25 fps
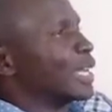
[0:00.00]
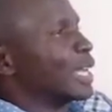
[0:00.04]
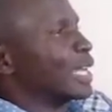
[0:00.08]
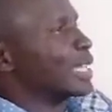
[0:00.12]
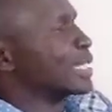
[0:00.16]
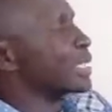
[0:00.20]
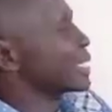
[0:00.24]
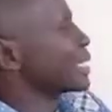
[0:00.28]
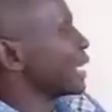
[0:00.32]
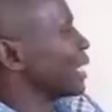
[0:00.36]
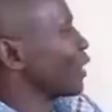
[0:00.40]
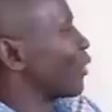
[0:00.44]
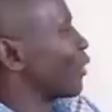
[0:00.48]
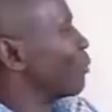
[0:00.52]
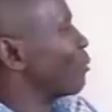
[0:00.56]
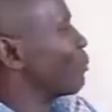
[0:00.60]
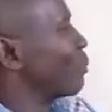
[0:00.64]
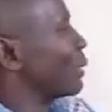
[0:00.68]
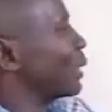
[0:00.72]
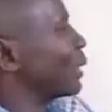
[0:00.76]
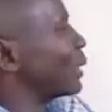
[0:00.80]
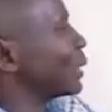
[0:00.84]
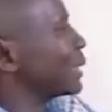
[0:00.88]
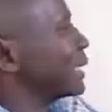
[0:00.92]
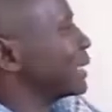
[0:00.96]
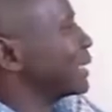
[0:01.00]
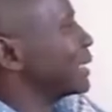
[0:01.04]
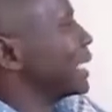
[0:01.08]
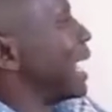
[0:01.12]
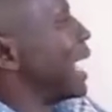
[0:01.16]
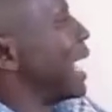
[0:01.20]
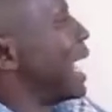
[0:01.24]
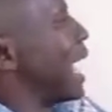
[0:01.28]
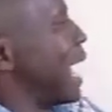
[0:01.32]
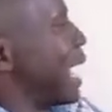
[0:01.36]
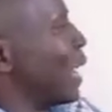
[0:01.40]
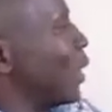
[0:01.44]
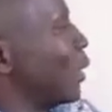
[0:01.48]
instead of building
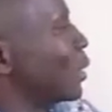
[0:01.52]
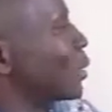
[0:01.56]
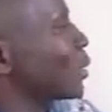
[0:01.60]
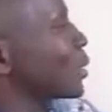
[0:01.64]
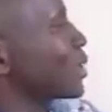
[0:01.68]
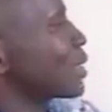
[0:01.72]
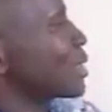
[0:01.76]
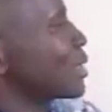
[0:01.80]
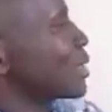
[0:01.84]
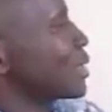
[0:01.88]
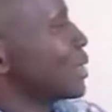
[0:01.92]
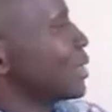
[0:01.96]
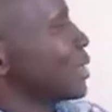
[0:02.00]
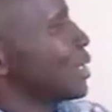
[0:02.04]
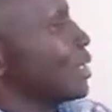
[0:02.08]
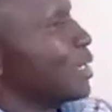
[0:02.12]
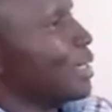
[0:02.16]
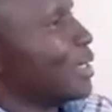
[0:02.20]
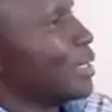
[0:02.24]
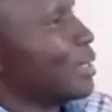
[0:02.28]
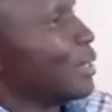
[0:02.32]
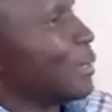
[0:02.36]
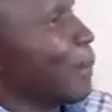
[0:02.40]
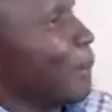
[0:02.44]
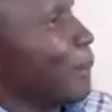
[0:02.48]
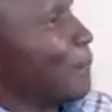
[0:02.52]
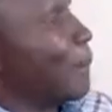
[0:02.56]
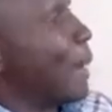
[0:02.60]
the house